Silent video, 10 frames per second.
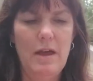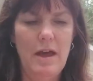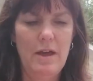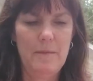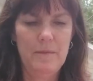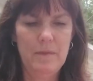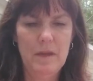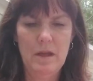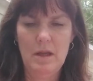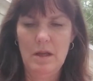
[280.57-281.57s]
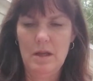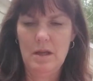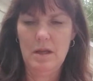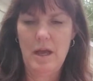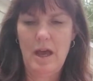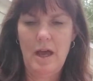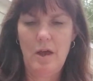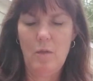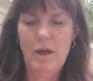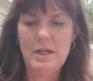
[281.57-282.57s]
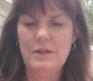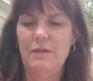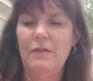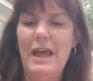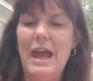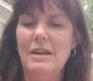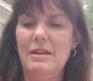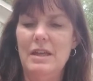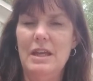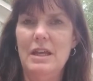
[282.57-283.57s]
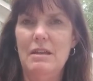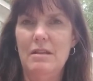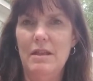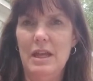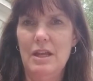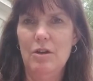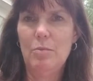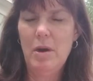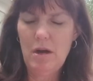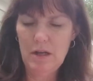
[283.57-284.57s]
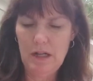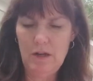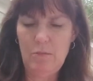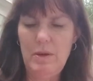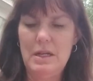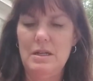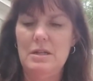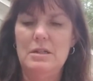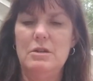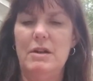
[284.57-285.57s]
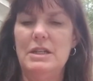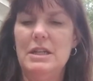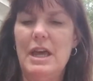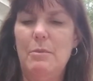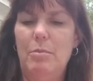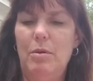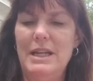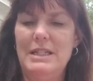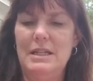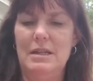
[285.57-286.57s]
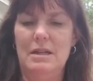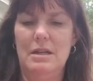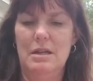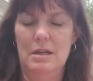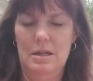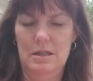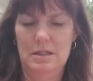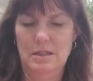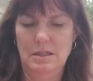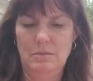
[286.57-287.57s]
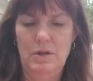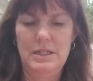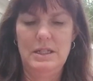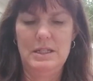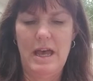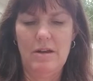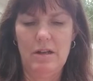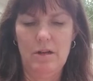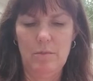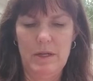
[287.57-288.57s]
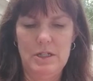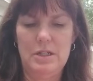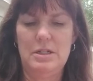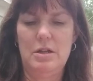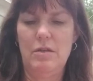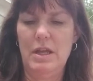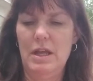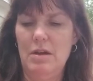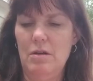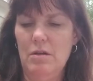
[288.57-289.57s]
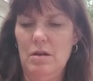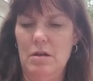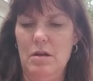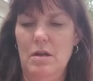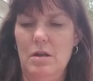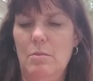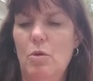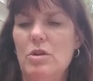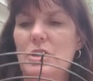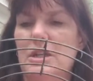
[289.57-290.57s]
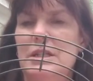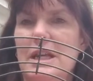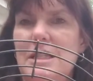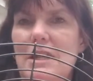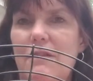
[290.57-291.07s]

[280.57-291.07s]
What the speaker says: I wanted to flatten the inner part a little bit, so I just kind of pressed it down a little bit, just so the inner portion is nice and